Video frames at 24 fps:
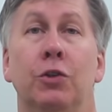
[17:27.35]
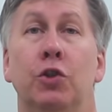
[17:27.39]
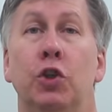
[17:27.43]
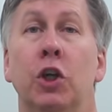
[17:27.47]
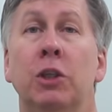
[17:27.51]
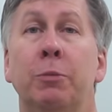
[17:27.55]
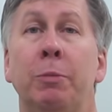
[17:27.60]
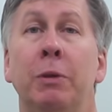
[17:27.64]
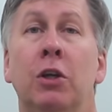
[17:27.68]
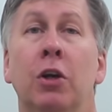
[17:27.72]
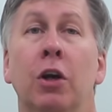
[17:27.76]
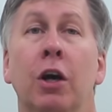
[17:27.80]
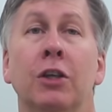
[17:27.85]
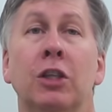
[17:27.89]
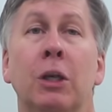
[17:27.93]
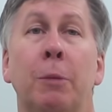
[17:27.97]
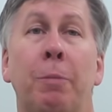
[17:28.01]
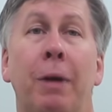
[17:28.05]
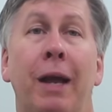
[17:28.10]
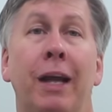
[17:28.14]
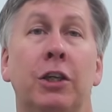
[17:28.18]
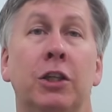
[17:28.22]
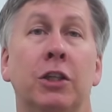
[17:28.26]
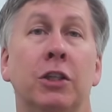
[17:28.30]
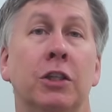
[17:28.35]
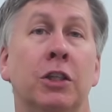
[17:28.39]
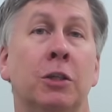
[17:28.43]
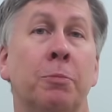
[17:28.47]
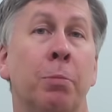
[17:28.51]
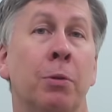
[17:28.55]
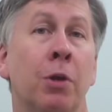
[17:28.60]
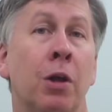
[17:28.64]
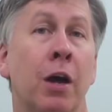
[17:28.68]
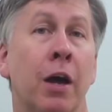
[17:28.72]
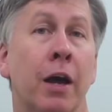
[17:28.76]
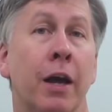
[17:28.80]
Just because a patient
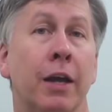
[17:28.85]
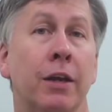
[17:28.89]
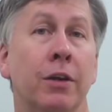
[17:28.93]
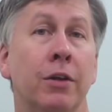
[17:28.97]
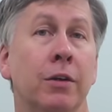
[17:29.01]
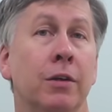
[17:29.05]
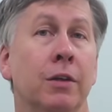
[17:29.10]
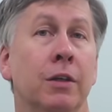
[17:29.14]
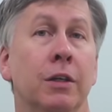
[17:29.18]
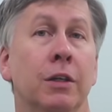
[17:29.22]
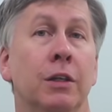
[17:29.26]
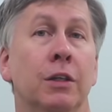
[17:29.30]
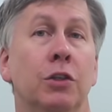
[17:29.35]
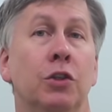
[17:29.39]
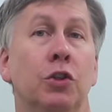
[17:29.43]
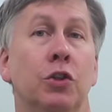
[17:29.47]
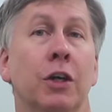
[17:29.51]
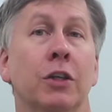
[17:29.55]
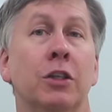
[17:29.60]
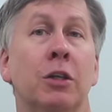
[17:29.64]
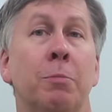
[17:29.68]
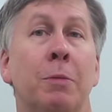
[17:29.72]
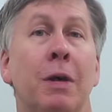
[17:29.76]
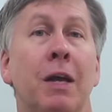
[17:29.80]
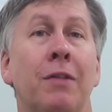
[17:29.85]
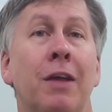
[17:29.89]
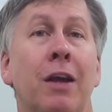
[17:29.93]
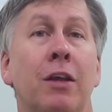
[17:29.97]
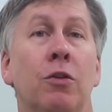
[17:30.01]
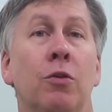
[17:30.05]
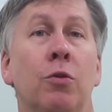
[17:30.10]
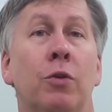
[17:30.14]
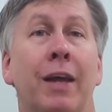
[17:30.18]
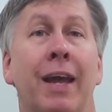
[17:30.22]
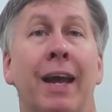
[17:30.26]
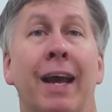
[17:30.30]
is blind doesn't mean
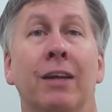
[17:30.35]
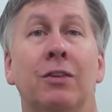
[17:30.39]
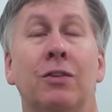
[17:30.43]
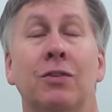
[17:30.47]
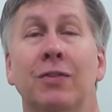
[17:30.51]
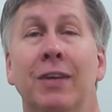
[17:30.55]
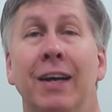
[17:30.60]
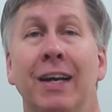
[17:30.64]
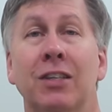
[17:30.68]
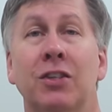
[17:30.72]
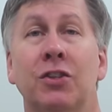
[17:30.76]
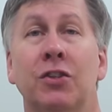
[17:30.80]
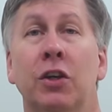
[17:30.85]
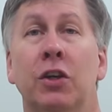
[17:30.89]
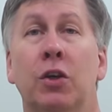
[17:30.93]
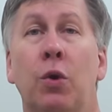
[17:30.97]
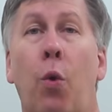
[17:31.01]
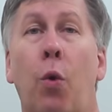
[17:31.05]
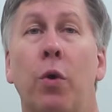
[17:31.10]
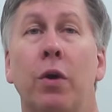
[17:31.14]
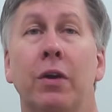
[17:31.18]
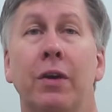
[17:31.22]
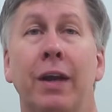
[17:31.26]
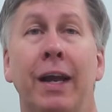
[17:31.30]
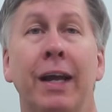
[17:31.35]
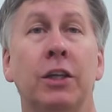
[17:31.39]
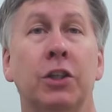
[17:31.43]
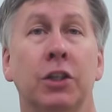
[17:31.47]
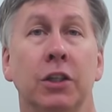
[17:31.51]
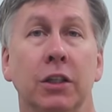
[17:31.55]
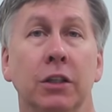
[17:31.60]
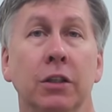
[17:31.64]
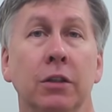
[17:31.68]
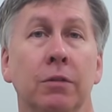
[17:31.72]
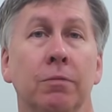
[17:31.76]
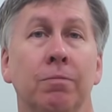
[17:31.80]
that you can't test their
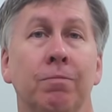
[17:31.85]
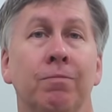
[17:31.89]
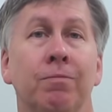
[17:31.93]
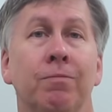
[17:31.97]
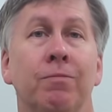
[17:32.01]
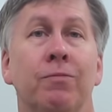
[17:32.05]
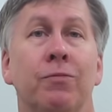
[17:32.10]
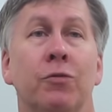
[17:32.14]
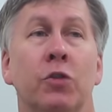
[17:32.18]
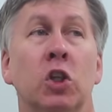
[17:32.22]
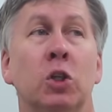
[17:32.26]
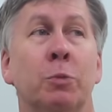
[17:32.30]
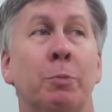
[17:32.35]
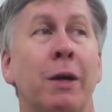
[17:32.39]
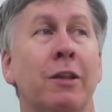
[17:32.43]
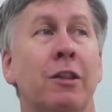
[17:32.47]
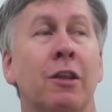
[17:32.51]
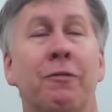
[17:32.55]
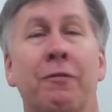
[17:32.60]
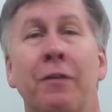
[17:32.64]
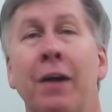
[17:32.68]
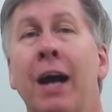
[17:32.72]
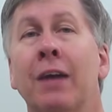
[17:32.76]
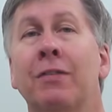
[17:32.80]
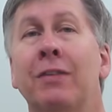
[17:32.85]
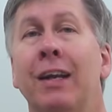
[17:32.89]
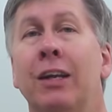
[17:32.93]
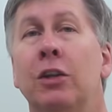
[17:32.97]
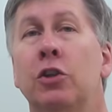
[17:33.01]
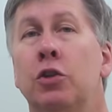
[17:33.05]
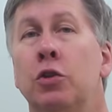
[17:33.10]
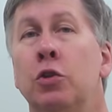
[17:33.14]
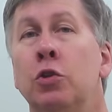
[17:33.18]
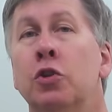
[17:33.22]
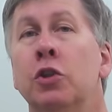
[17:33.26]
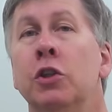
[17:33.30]
coordination, despite the fact that
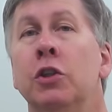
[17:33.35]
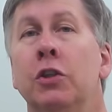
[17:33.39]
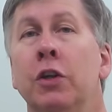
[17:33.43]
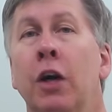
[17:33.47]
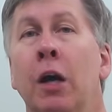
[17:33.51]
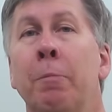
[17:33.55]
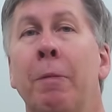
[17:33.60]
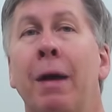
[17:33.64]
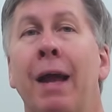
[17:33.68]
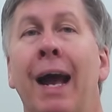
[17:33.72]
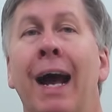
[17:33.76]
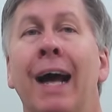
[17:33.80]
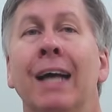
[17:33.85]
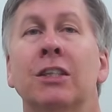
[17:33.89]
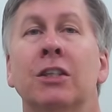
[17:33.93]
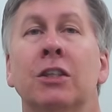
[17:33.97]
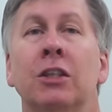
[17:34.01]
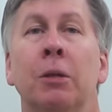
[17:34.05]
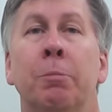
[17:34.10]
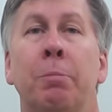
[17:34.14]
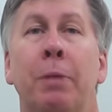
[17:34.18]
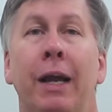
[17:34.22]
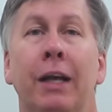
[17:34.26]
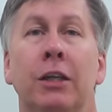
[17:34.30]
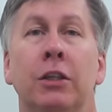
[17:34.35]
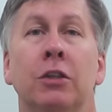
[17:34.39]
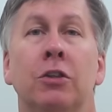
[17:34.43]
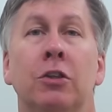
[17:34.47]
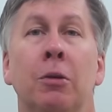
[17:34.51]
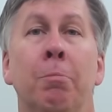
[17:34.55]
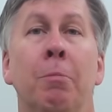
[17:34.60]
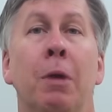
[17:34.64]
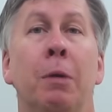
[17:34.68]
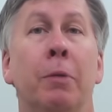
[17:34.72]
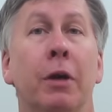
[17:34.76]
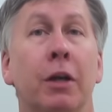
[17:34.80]
it's usually done by asking the patient
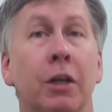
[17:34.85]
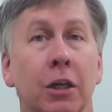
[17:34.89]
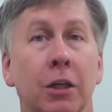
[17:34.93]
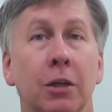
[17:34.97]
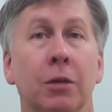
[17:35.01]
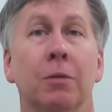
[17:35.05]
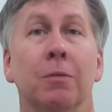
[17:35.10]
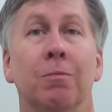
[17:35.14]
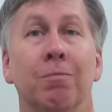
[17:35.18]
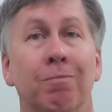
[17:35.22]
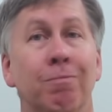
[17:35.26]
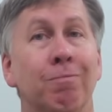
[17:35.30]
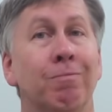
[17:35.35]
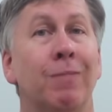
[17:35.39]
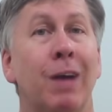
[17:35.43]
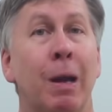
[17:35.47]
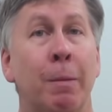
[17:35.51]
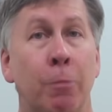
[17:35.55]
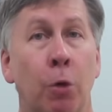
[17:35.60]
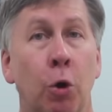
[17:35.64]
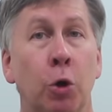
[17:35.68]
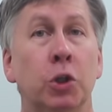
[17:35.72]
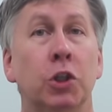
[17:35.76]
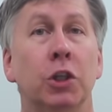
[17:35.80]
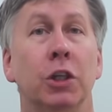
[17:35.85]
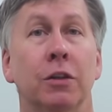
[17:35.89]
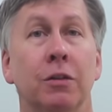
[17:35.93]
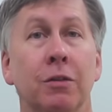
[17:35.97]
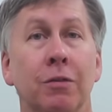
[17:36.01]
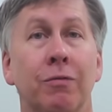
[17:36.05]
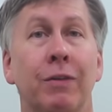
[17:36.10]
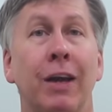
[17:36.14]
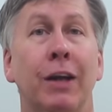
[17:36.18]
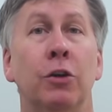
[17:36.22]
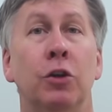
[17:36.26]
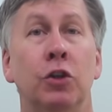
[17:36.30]
to mimic a
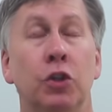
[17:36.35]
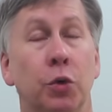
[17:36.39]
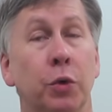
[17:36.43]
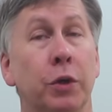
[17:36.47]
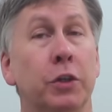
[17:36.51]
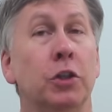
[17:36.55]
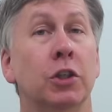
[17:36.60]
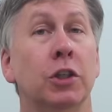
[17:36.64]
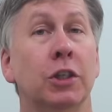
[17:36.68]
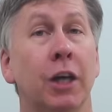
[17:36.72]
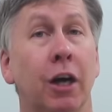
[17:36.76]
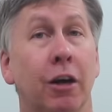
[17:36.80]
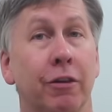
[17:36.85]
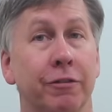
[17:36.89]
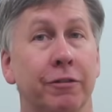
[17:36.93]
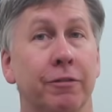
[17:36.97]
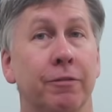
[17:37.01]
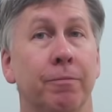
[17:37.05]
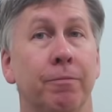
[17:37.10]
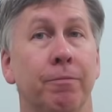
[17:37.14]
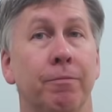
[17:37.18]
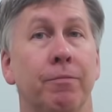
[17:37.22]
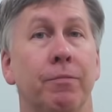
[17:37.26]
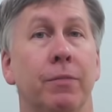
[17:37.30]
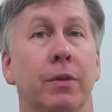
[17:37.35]
motion that you're doing yourself.